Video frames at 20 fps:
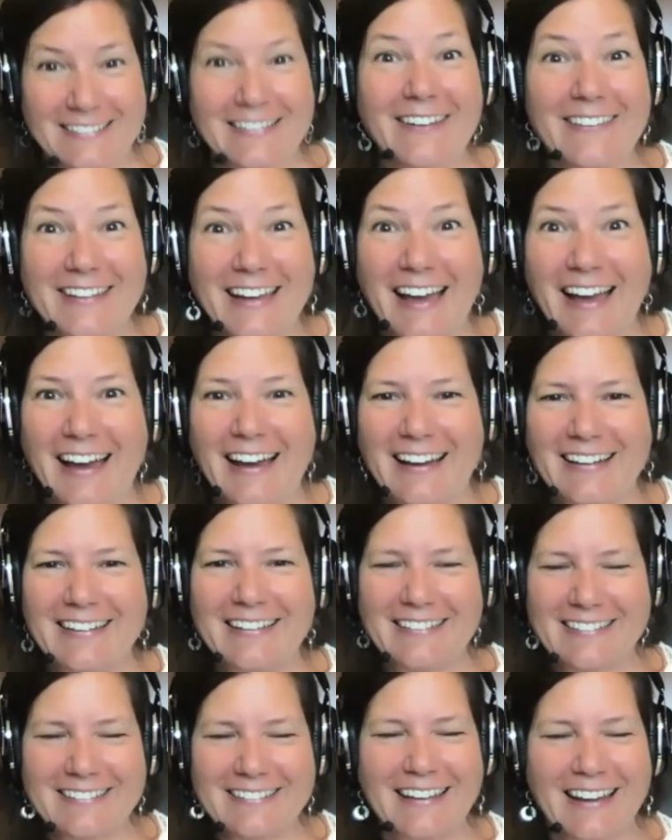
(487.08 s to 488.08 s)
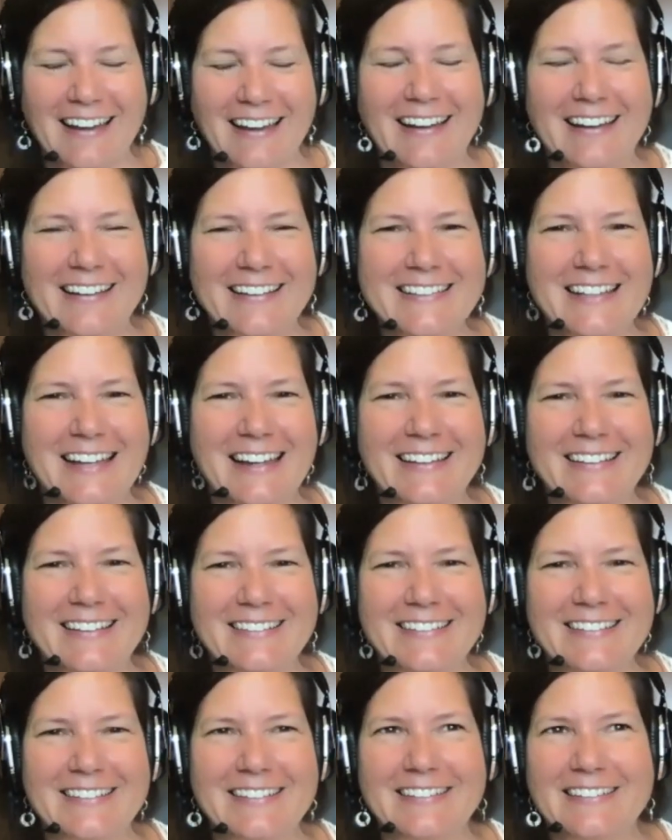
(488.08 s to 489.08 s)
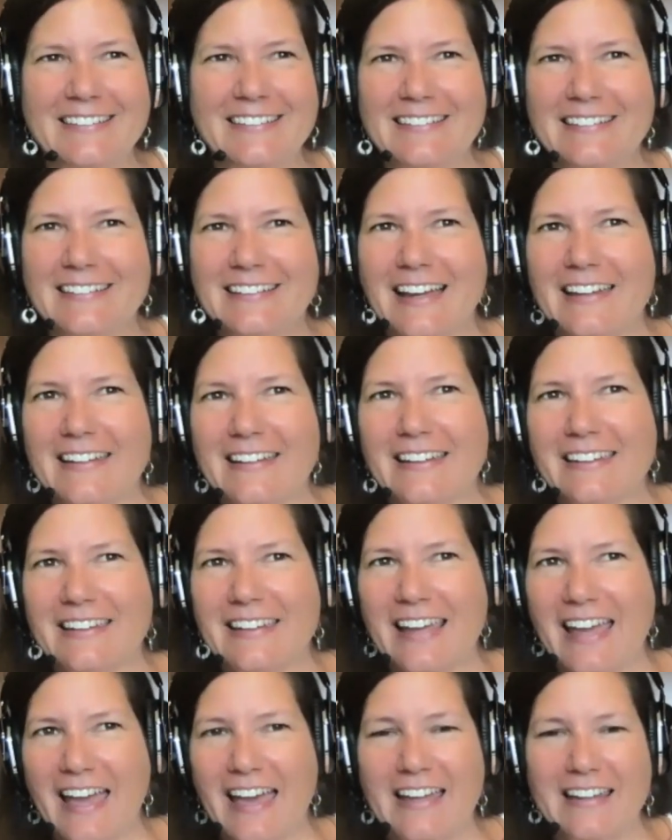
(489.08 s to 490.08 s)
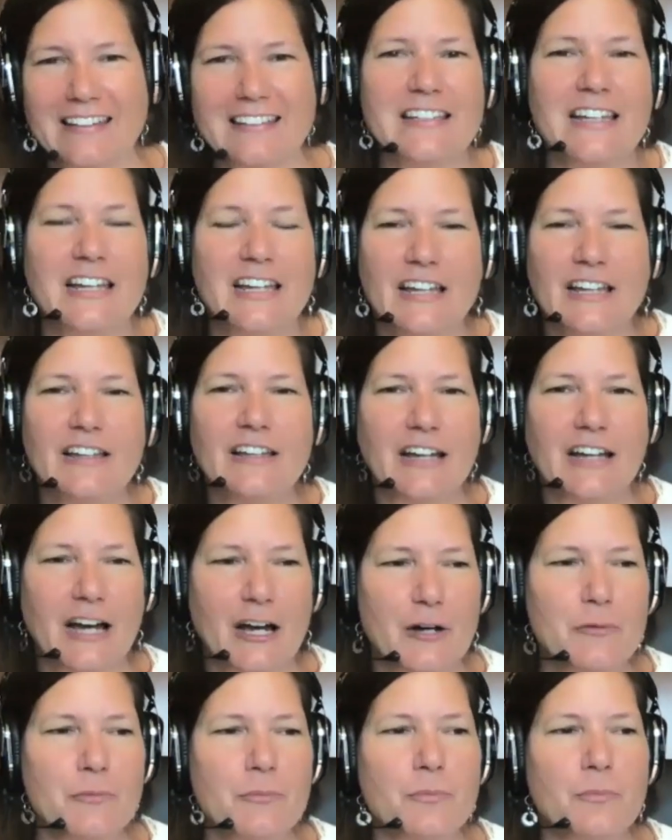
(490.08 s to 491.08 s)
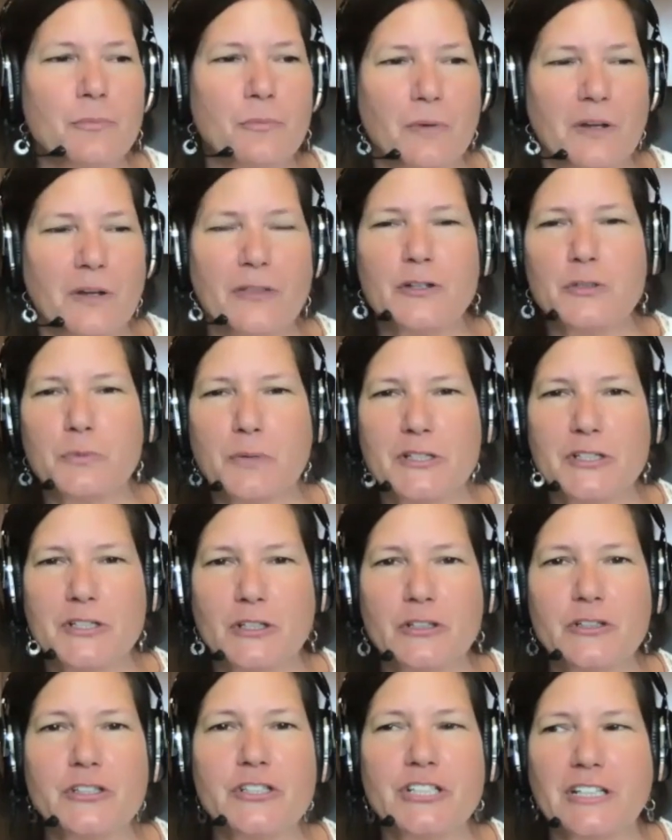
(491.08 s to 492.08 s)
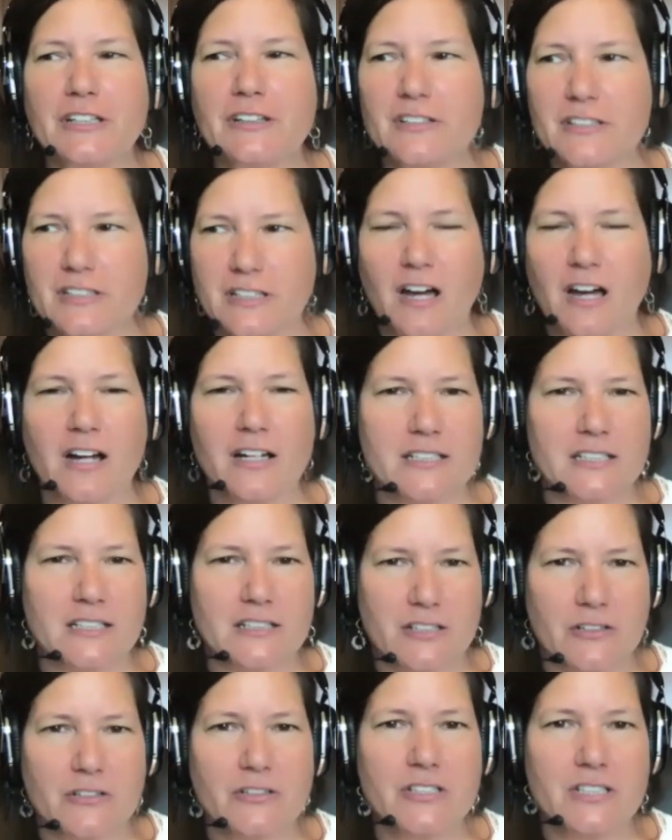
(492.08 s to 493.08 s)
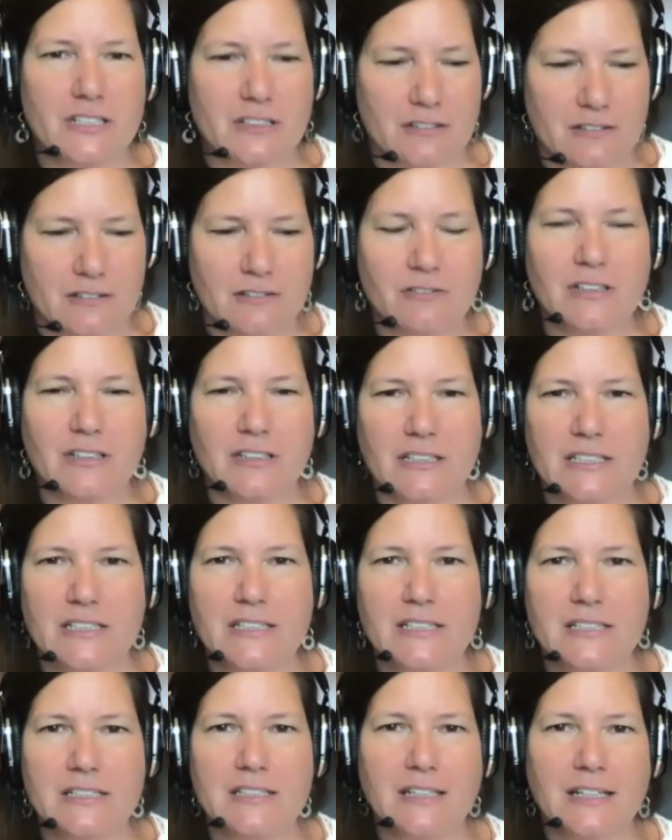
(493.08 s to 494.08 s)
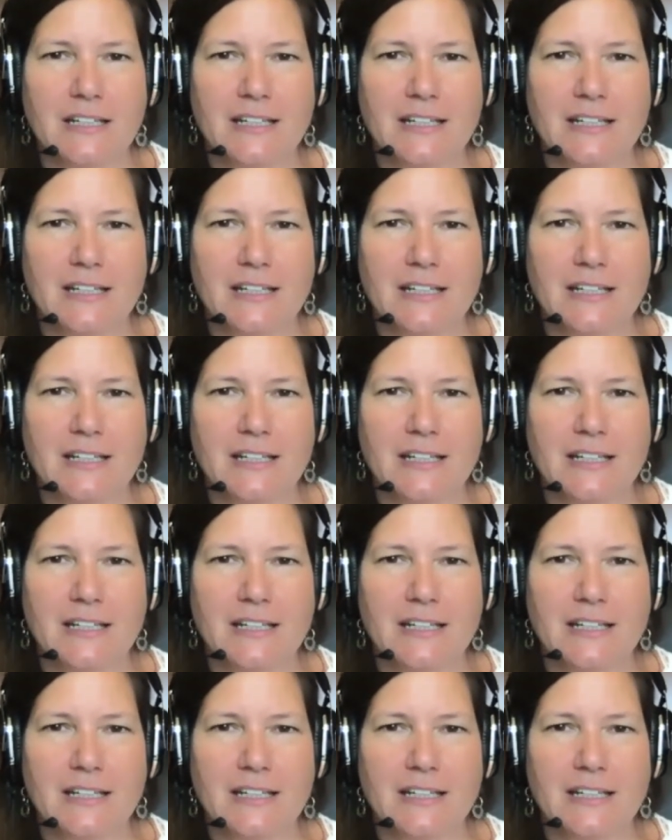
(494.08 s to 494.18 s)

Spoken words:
oh yeah, exactly. And in the end, when there's resolution, there's an oxytocin release. And